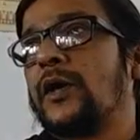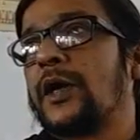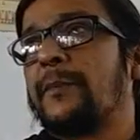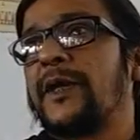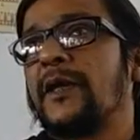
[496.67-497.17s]

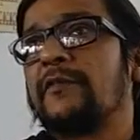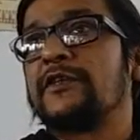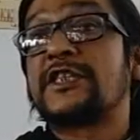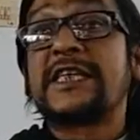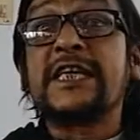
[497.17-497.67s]
Company have
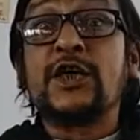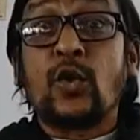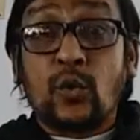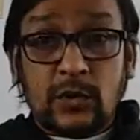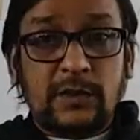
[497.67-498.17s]
a
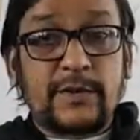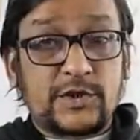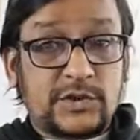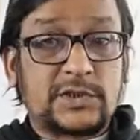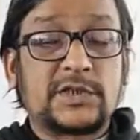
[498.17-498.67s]
CEO in the
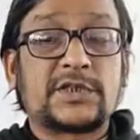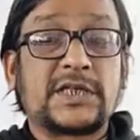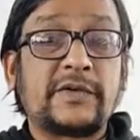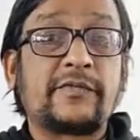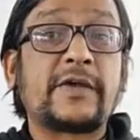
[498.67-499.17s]
position, the
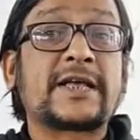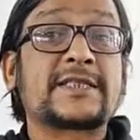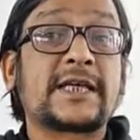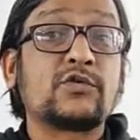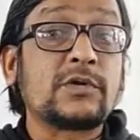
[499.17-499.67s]
Chief
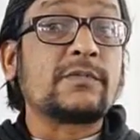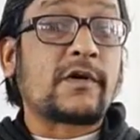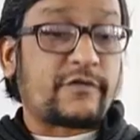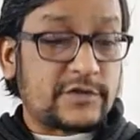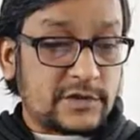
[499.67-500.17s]
Executive
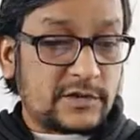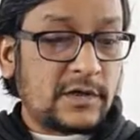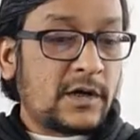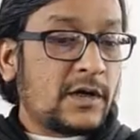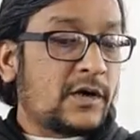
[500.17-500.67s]
Officer.
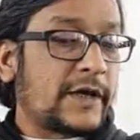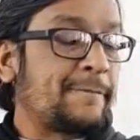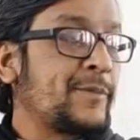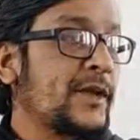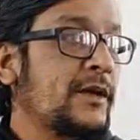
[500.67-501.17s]

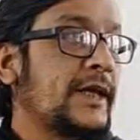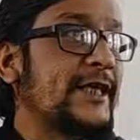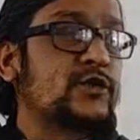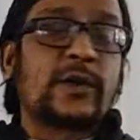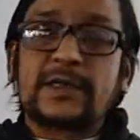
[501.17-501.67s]
Okay,
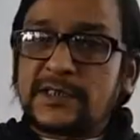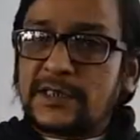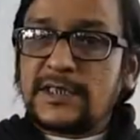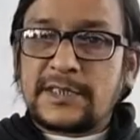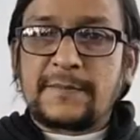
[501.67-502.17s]

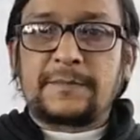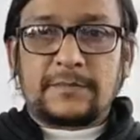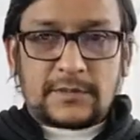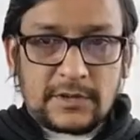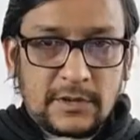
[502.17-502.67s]
SOS is a
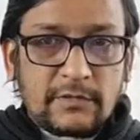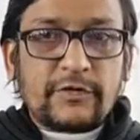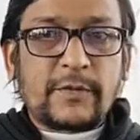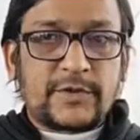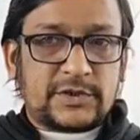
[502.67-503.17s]

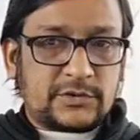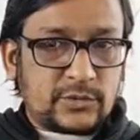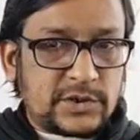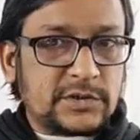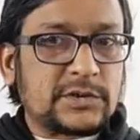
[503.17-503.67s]
formations
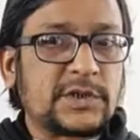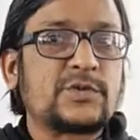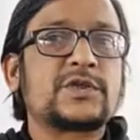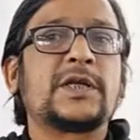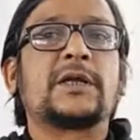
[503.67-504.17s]
which is
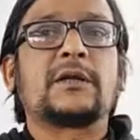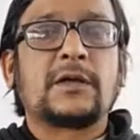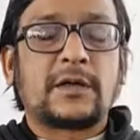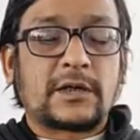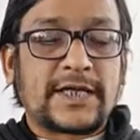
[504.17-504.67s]
used in
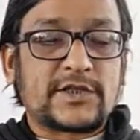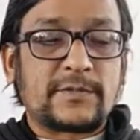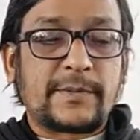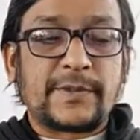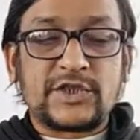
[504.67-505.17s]
case
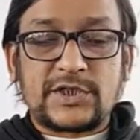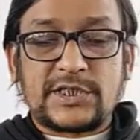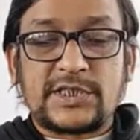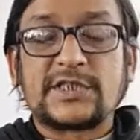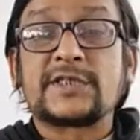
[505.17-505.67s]
of
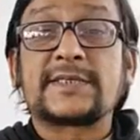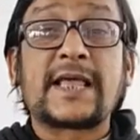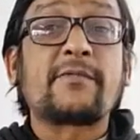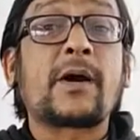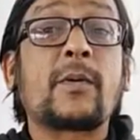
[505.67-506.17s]
emergency. It is
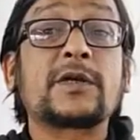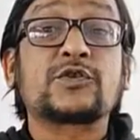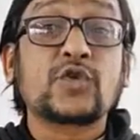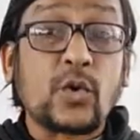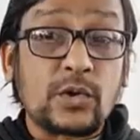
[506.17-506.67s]
save our
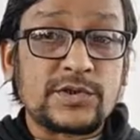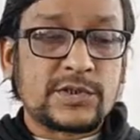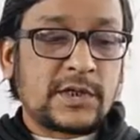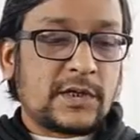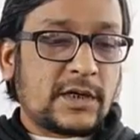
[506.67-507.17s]
souls.
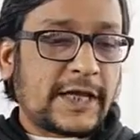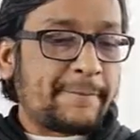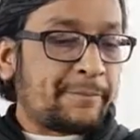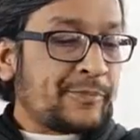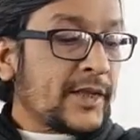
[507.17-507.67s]
Okay,
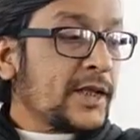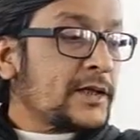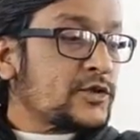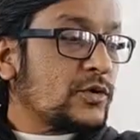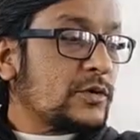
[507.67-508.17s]

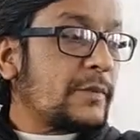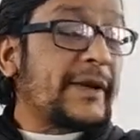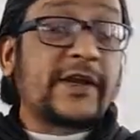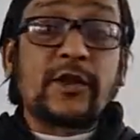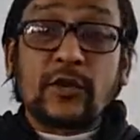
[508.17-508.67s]
so
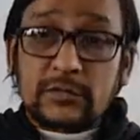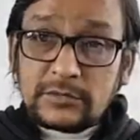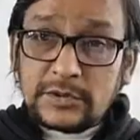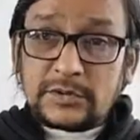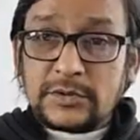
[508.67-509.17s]
PTO
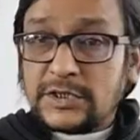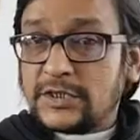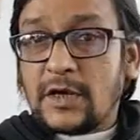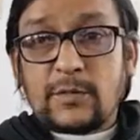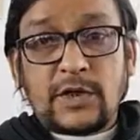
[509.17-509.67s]
is
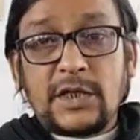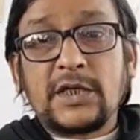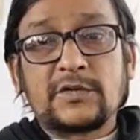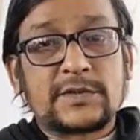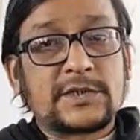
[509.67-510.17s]
commonly
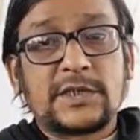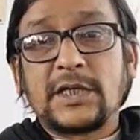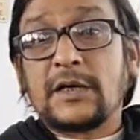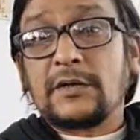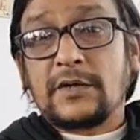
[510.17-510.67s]
uses in
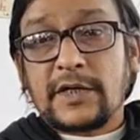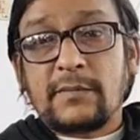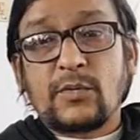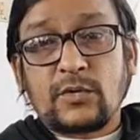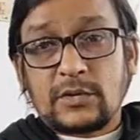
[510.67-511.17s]
the
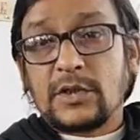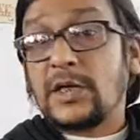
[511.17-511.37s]
written book,